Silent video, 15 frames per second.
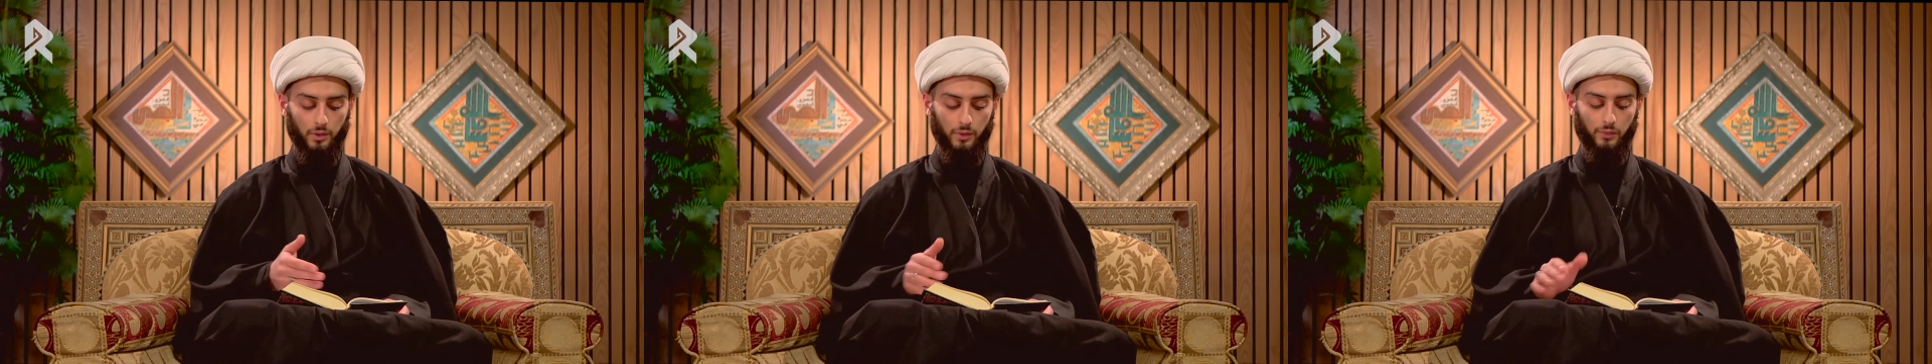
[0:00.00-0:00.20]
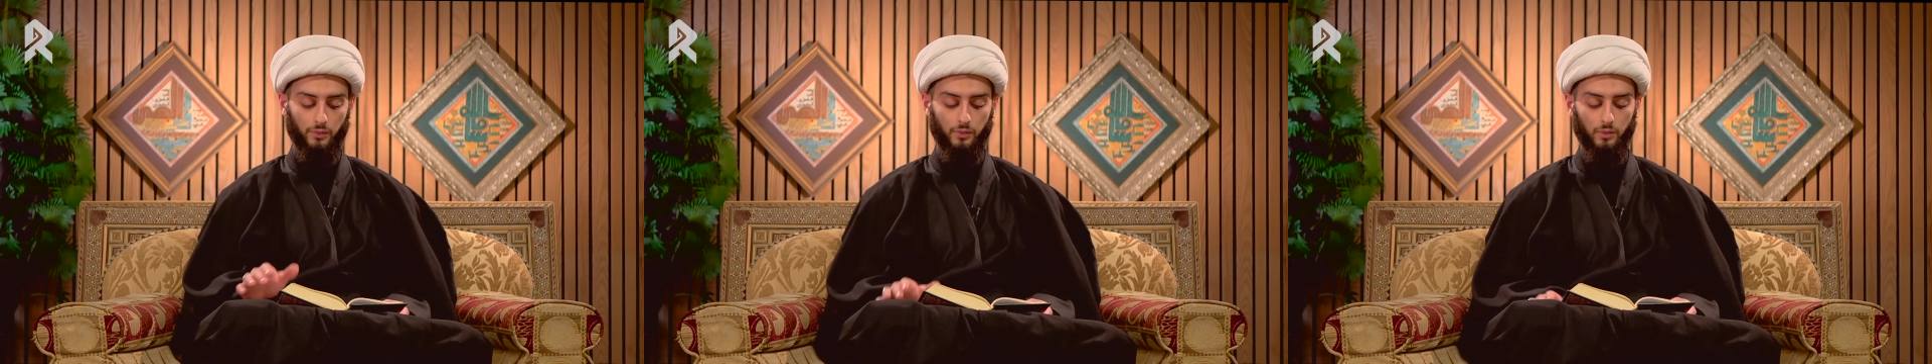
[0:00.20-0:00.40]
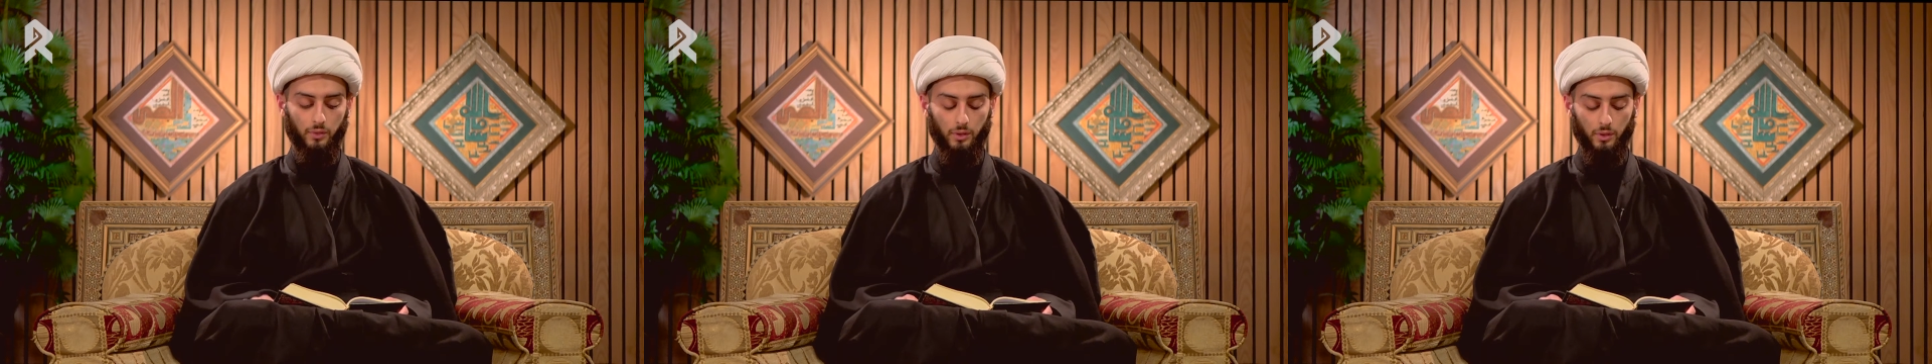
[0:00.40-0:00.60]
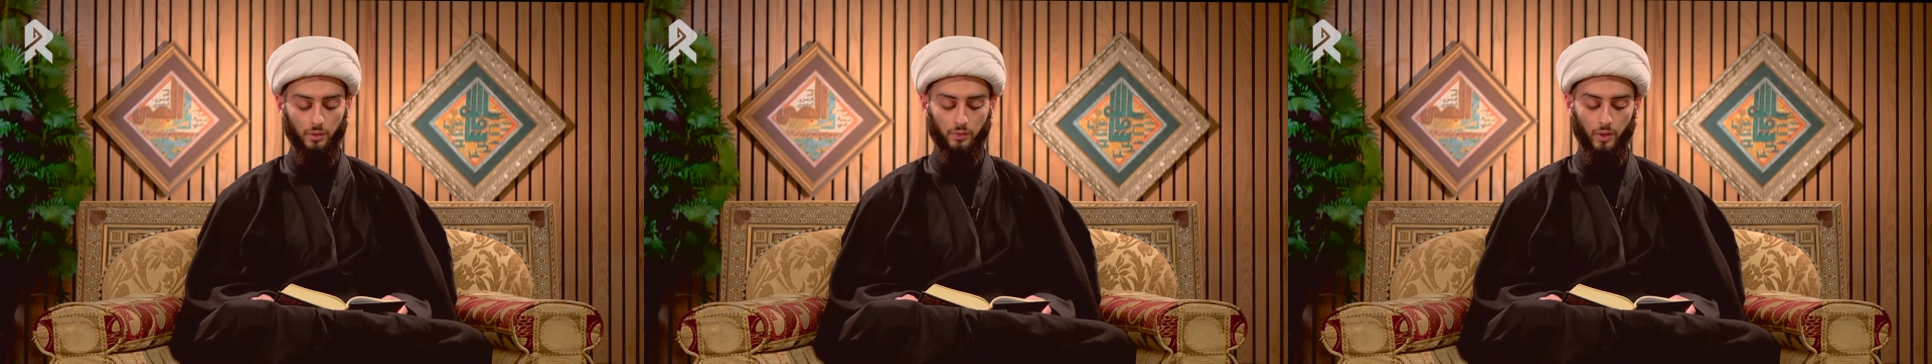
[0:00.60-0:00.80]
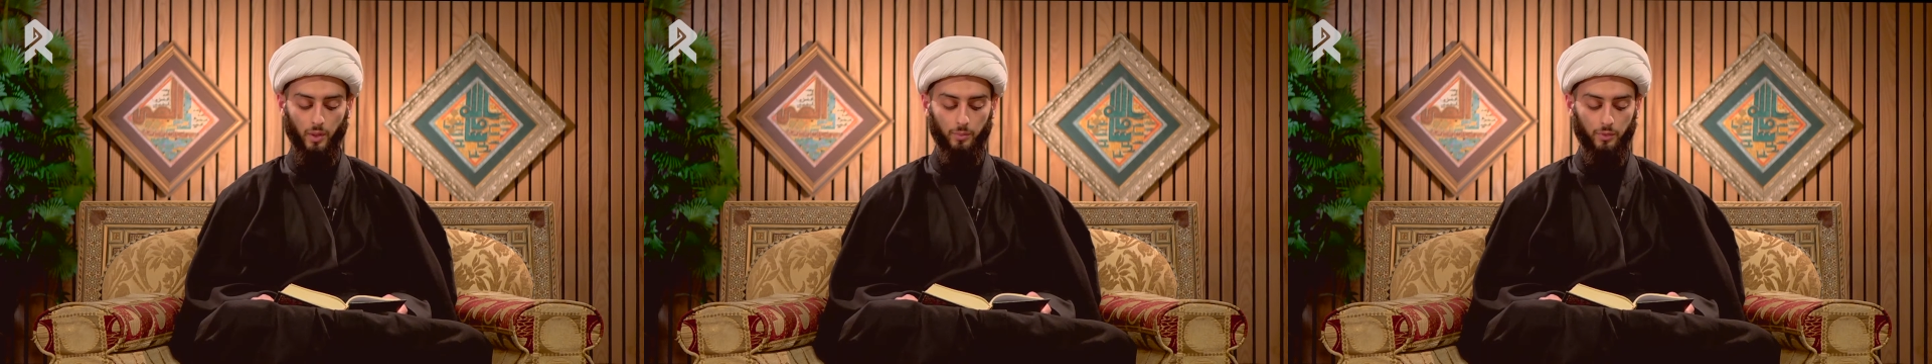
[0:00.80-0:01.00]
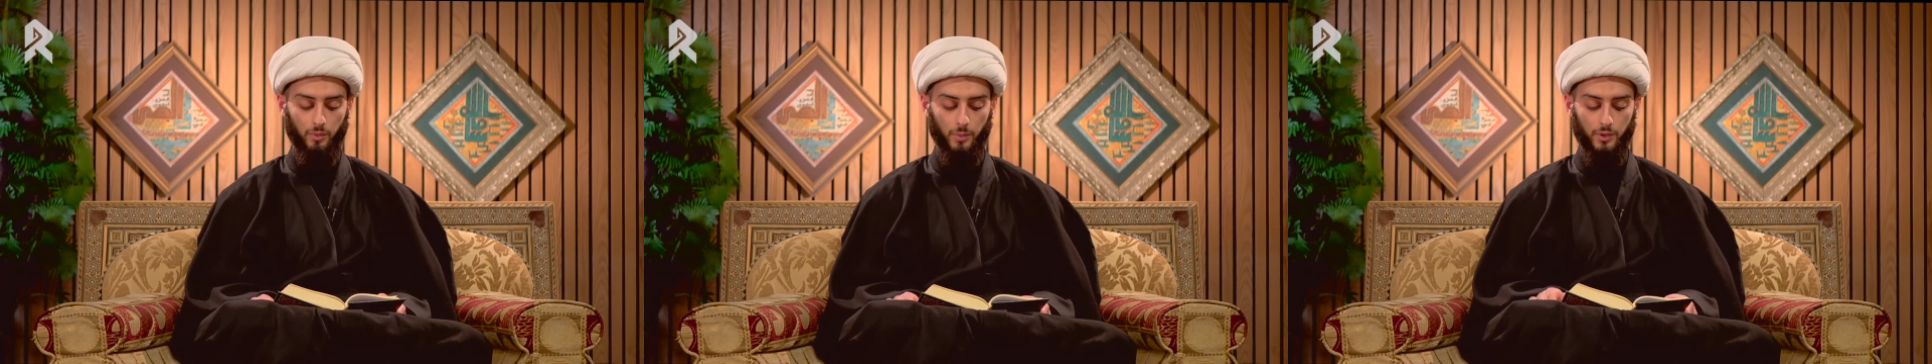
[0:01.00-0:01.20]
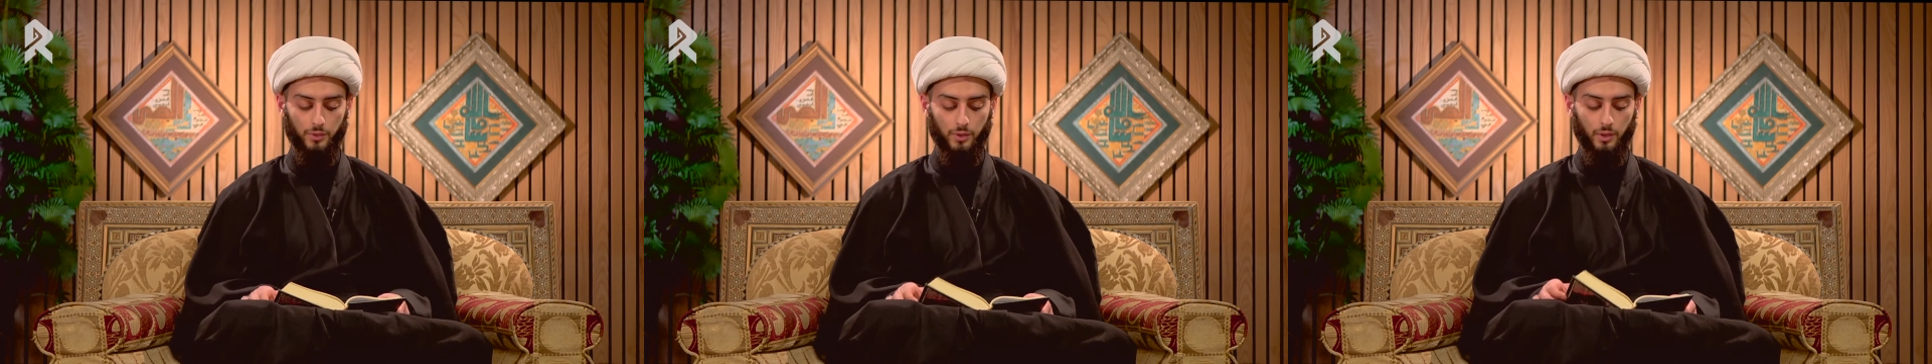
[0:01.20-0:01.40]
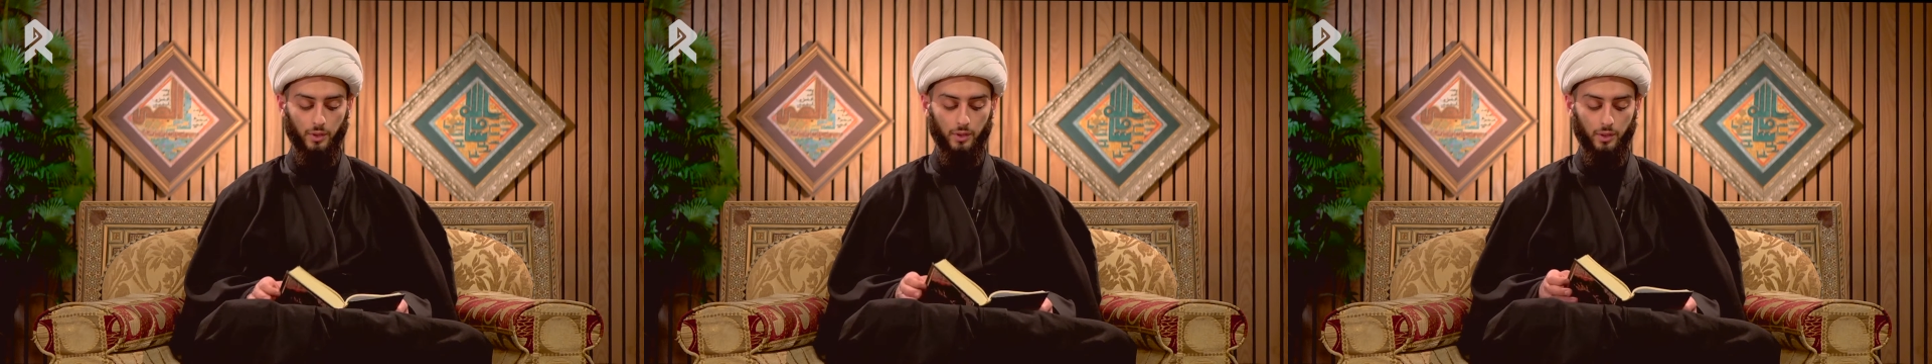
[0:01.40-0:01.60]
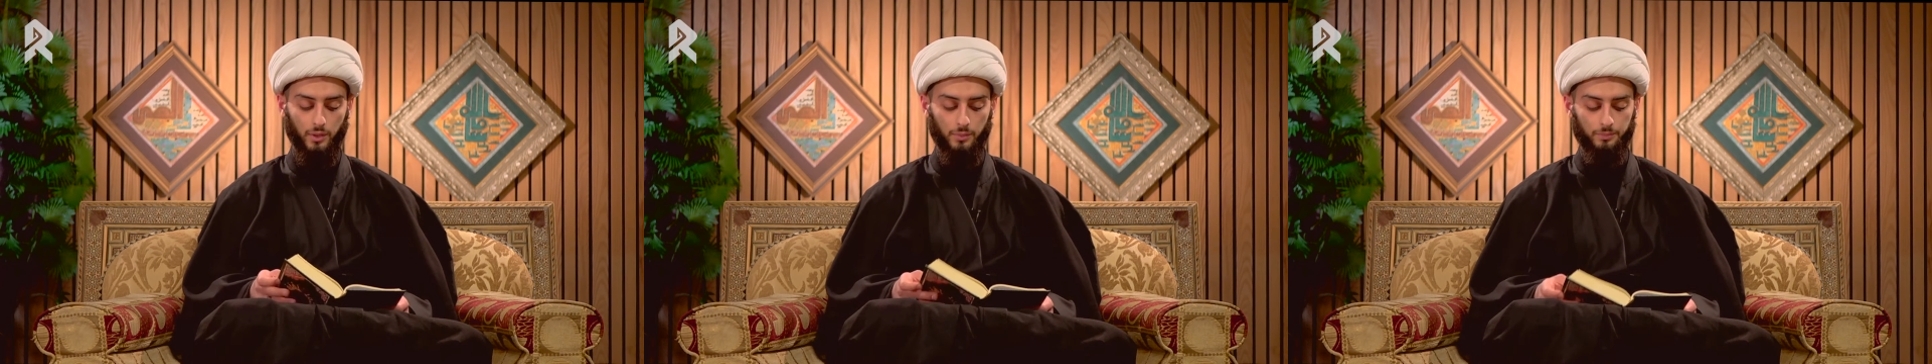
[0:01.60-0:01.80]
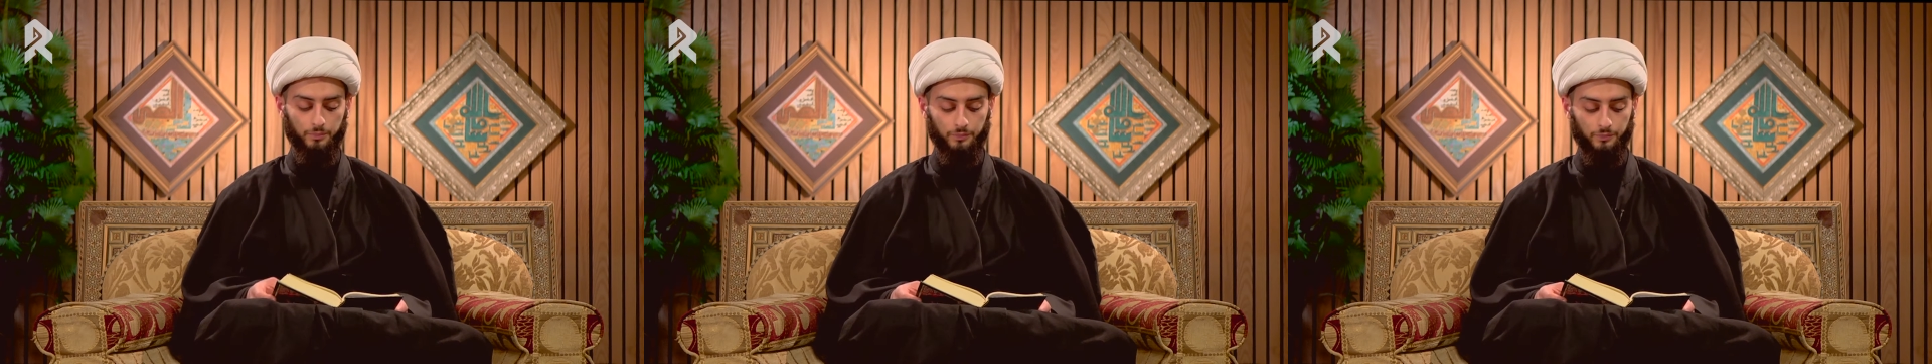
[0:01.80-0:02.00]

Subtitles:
it's time to mention it now.